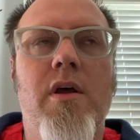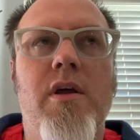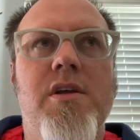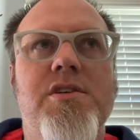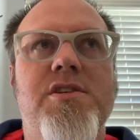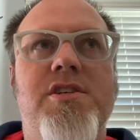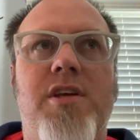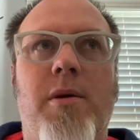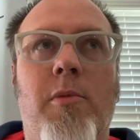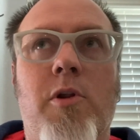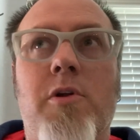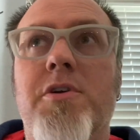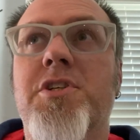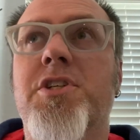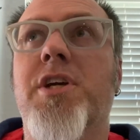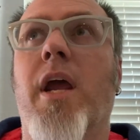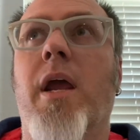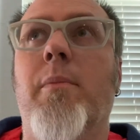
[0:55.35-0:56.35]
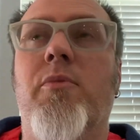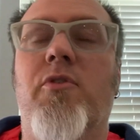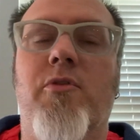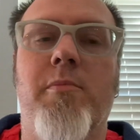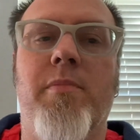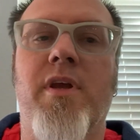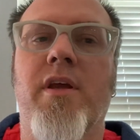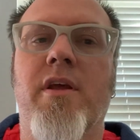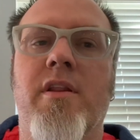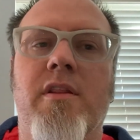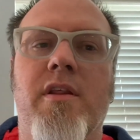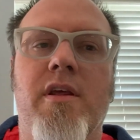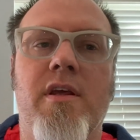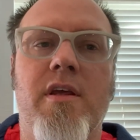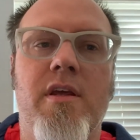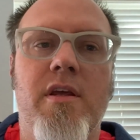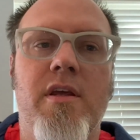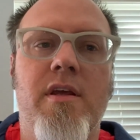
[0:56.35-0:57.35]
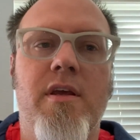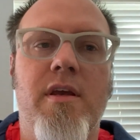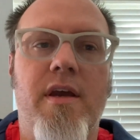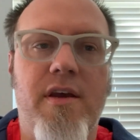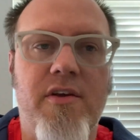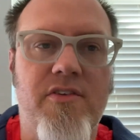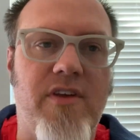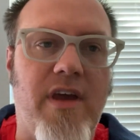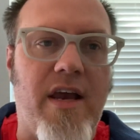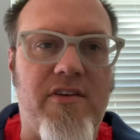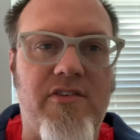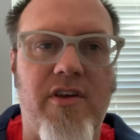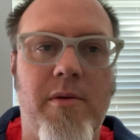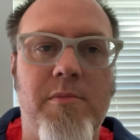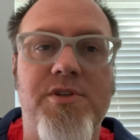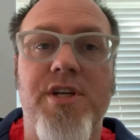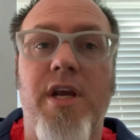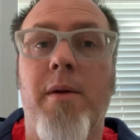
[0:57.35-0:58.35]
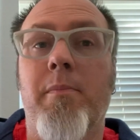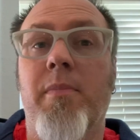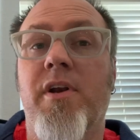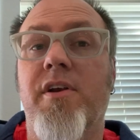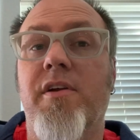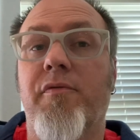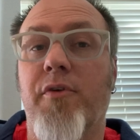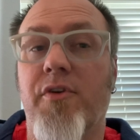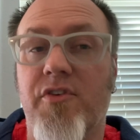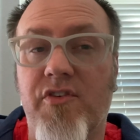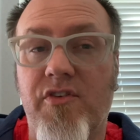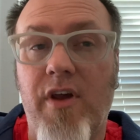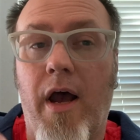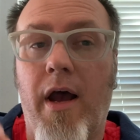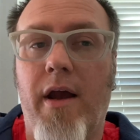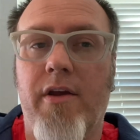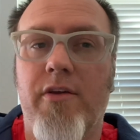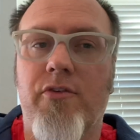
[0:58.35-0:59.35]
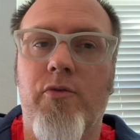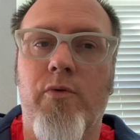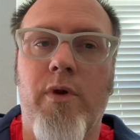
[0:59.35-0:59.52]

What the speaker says: similar shapes being the exact same shape but a different size,